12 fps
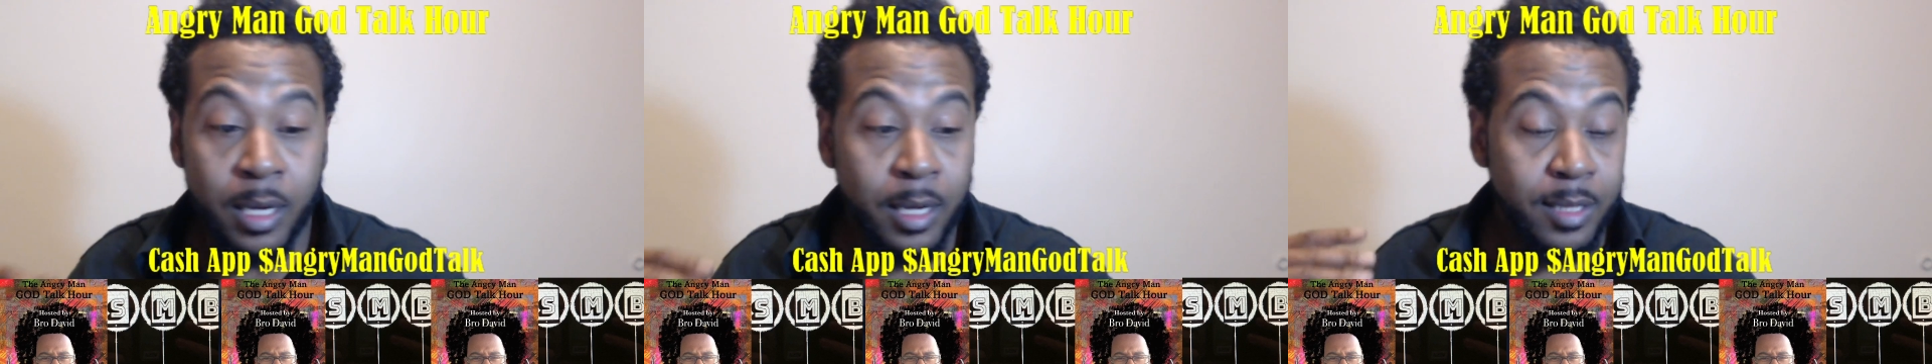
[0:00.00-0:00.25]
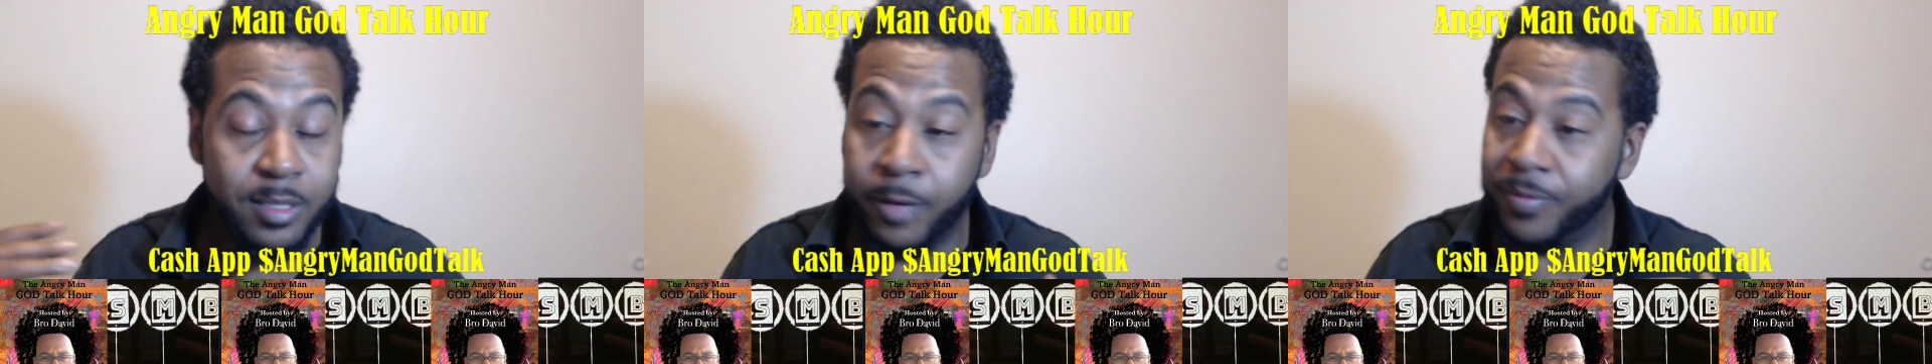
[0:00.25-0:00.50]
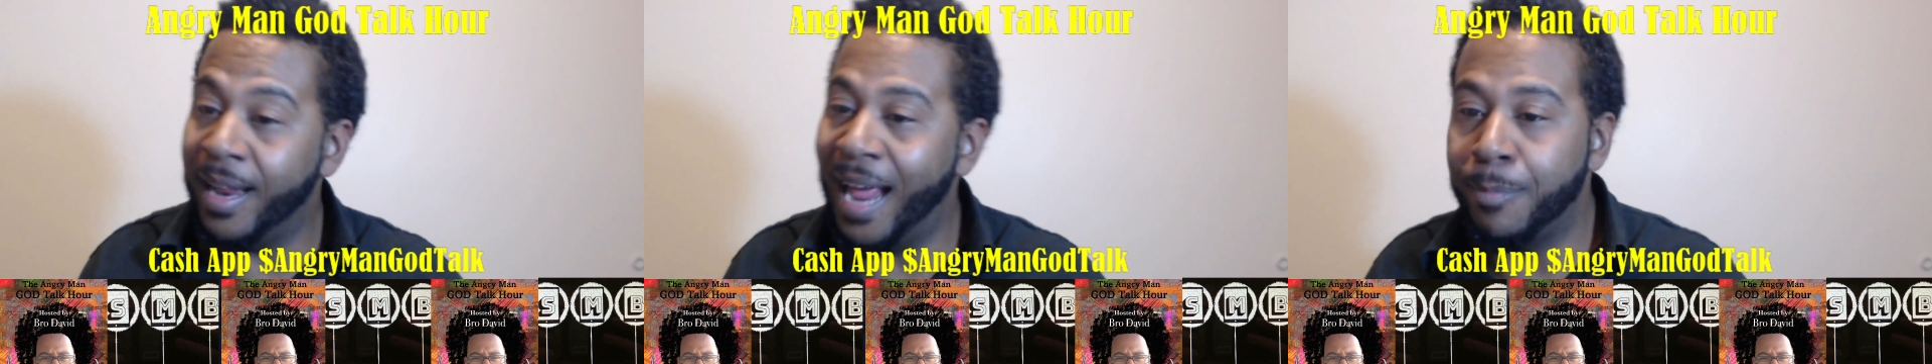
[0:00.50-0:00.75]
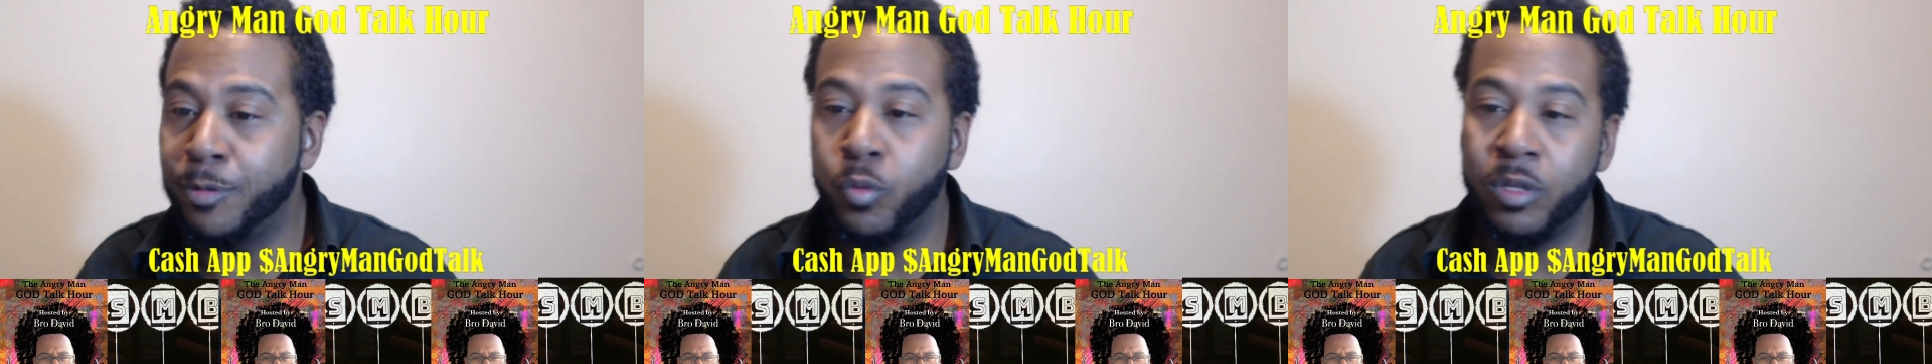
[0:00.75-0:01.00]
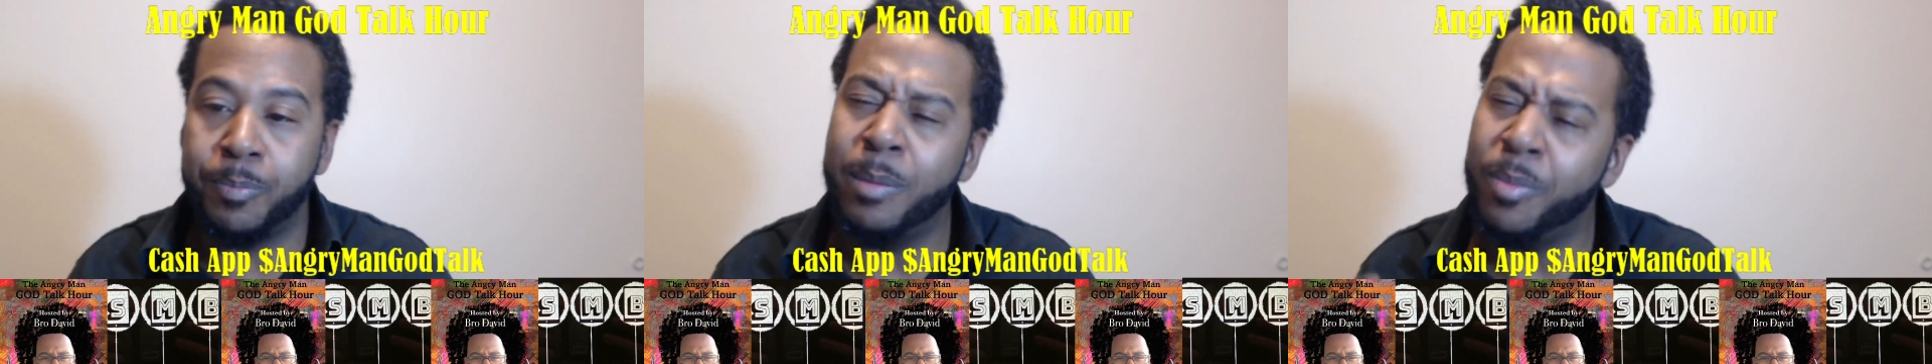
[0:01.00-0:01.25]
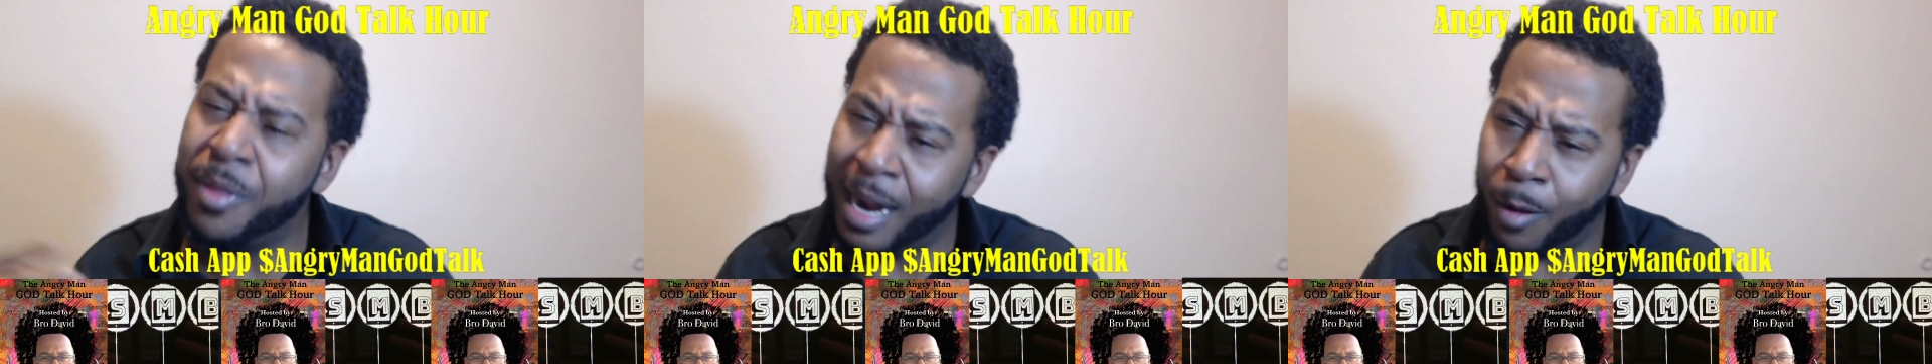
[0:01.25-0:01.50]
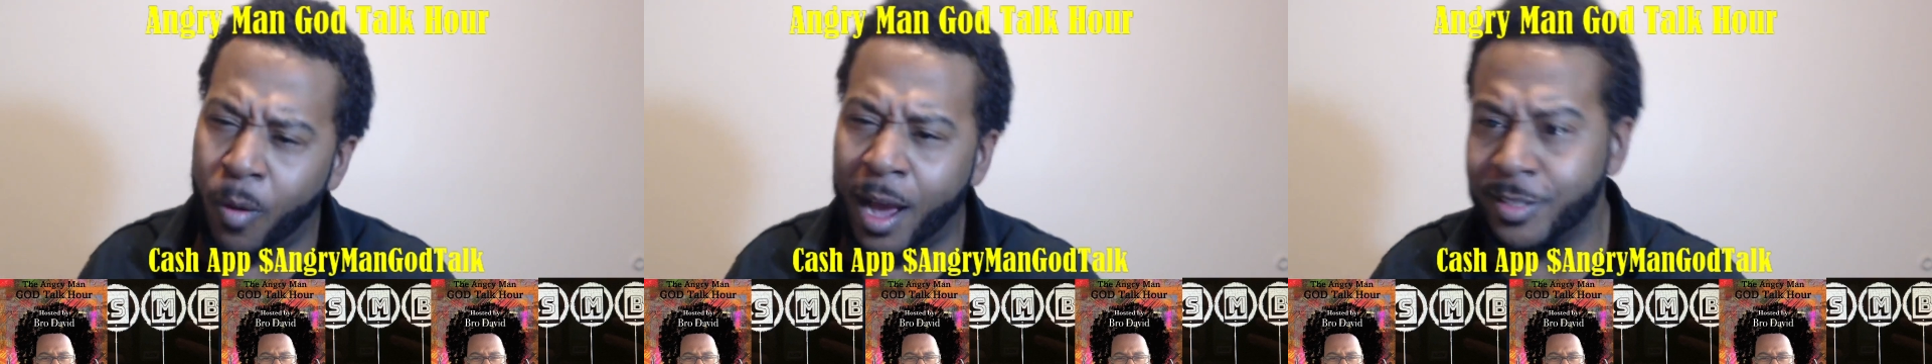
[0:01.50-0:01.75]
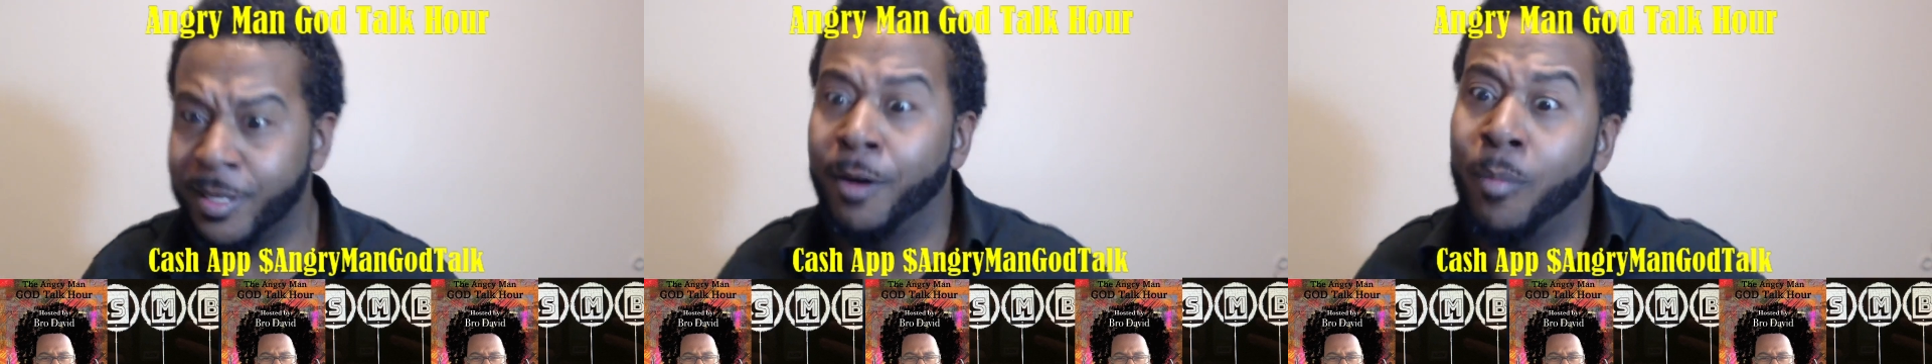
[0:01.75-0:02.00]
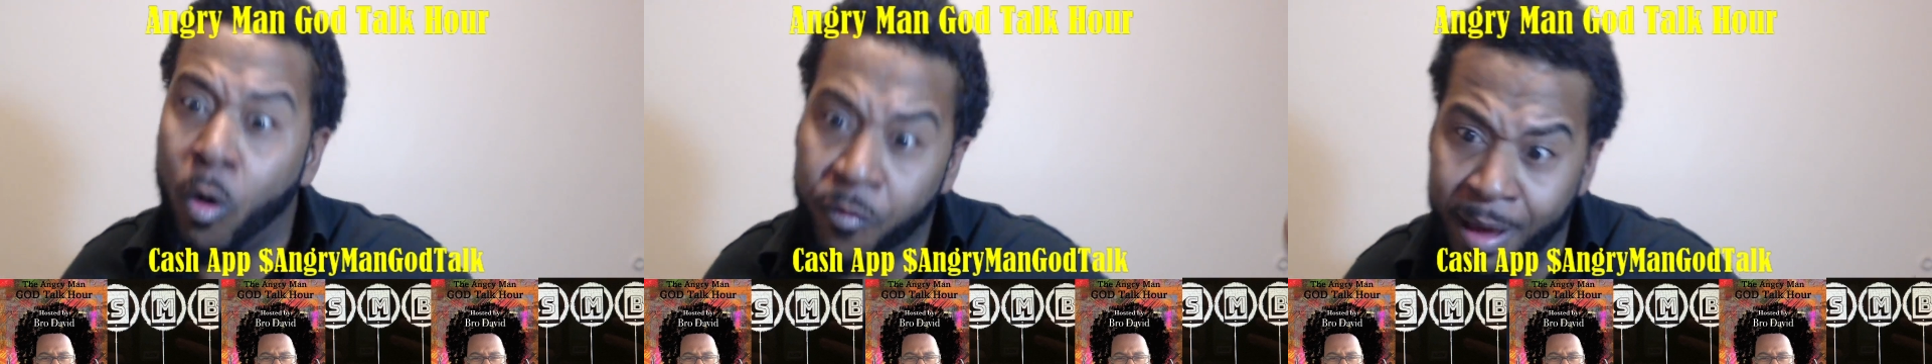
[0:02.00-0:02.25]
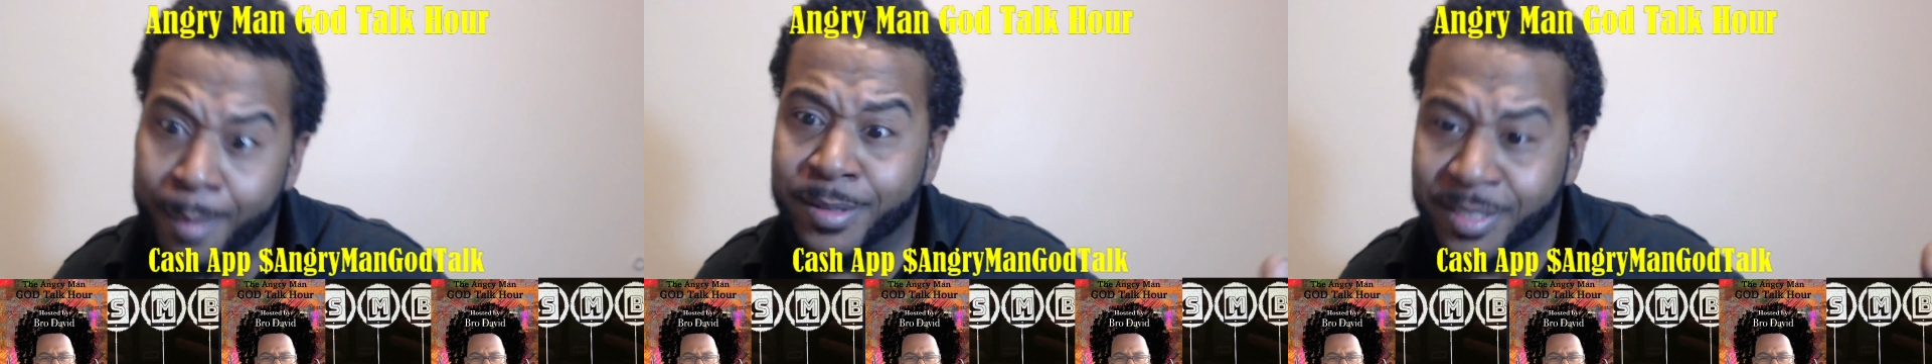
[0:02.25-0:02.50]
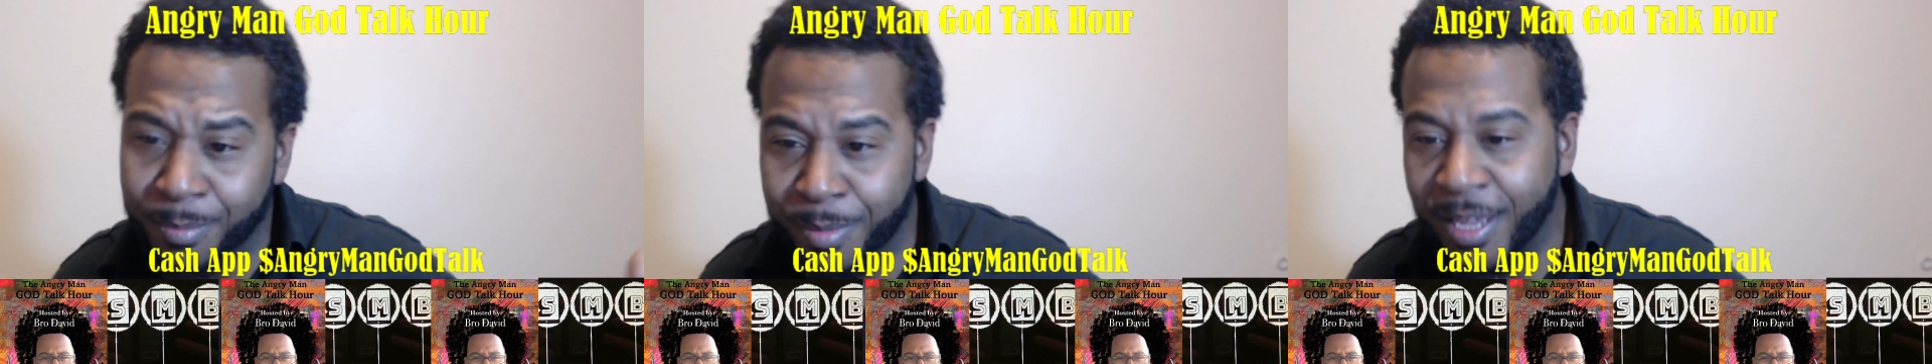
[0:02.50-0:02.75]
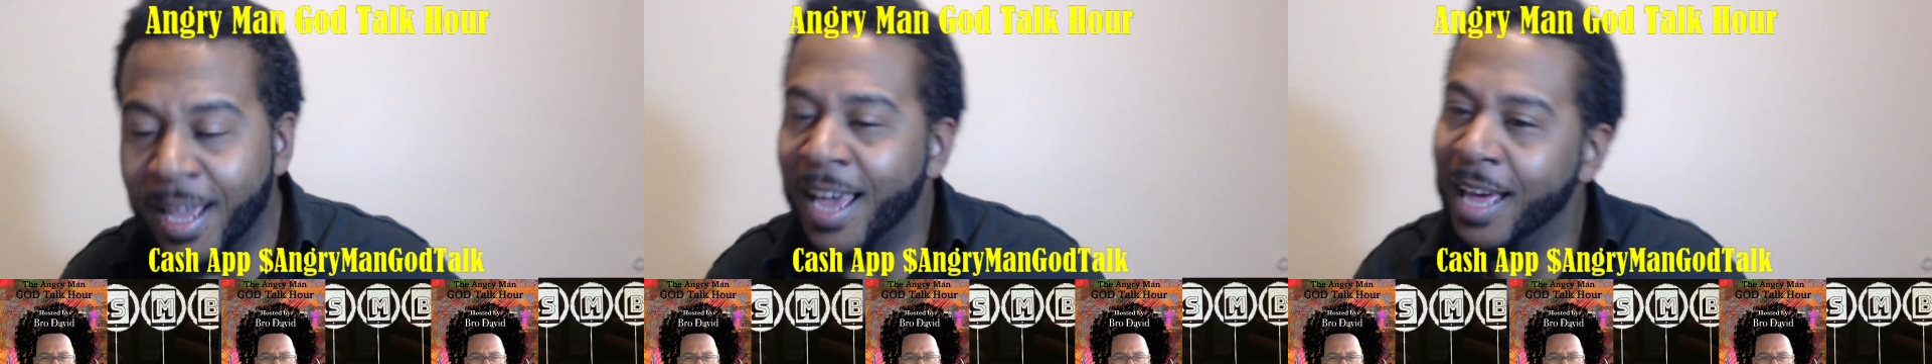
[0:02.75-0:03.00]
stuff that happens with the people that I watch that are more famous than me